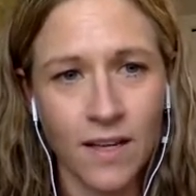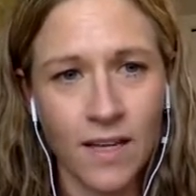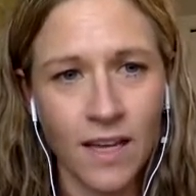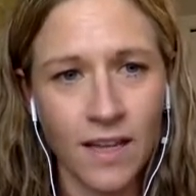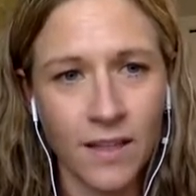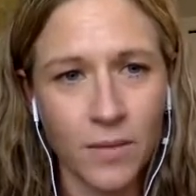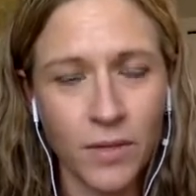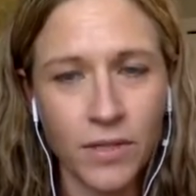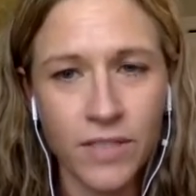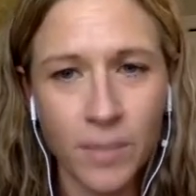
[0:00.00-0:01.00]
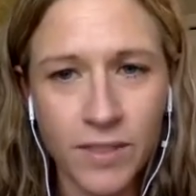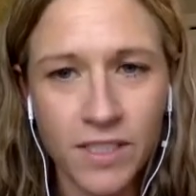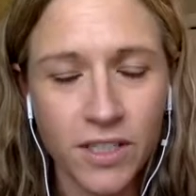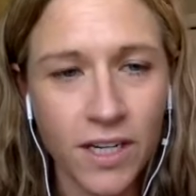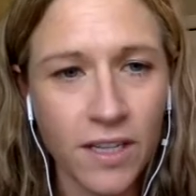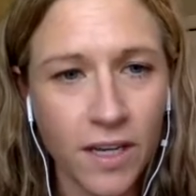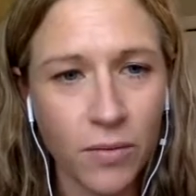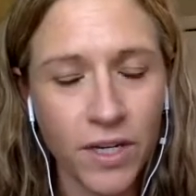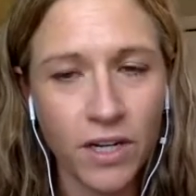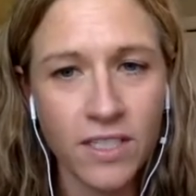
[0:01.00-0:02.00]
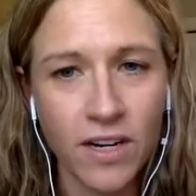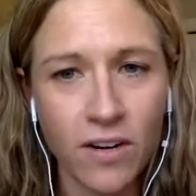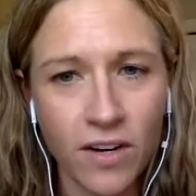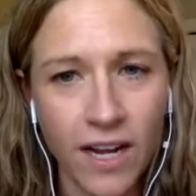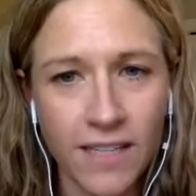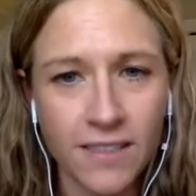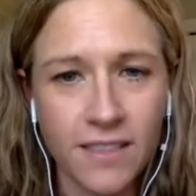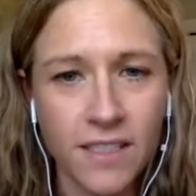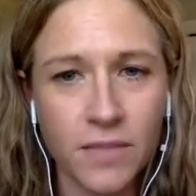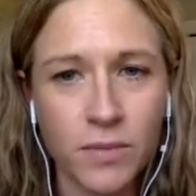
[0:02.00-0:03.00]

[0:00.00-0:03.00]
Kathleen, will you demonstrate, like when you're down on hands and knees,